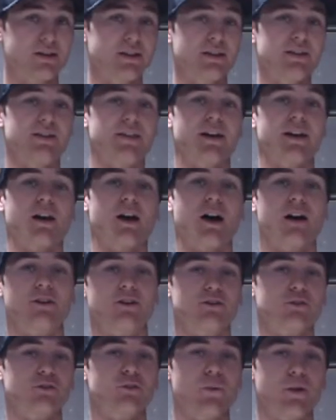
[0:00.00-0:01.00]
need their
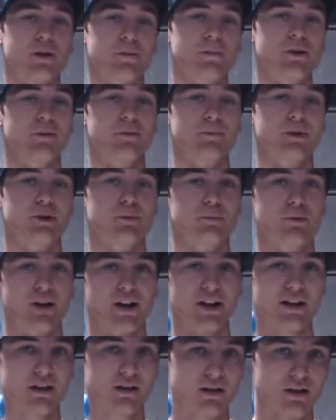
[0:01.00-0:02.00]
120mm
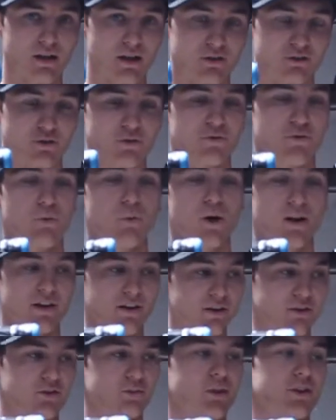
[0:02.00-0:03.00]
brake. So if you
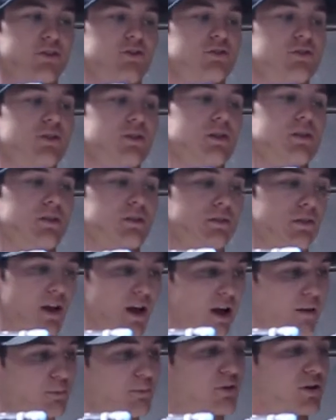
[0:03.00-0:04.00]
wanted to switch to
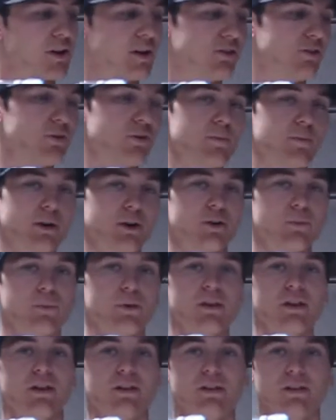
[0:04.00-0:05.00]
upgrade to a bigger
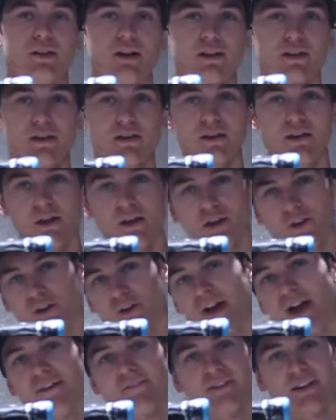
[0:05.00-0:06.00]
wheel on the Lucky,
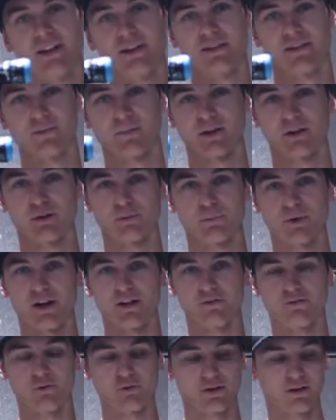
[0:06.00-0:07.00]
you'd have to get the bigger
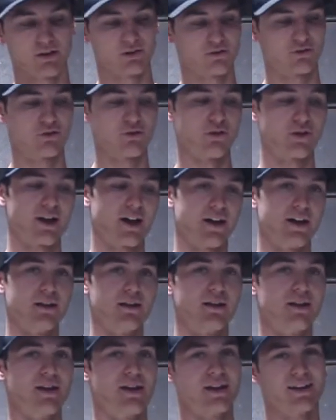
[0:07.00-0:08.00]
brake for it. So you kind of
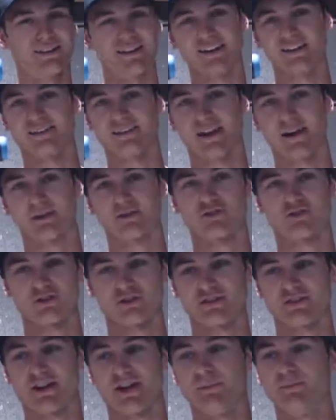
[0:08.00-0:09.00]
takes an extra
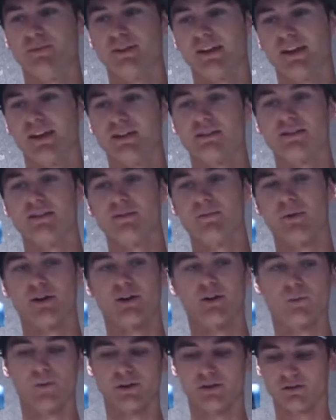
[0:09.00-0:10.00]
step to get to the
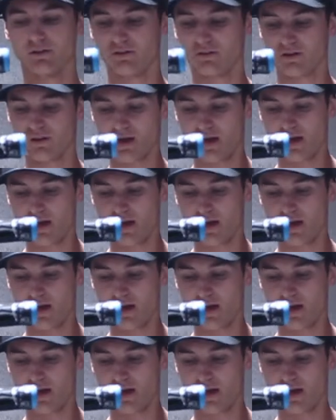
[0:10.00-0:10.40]
bigger wheels.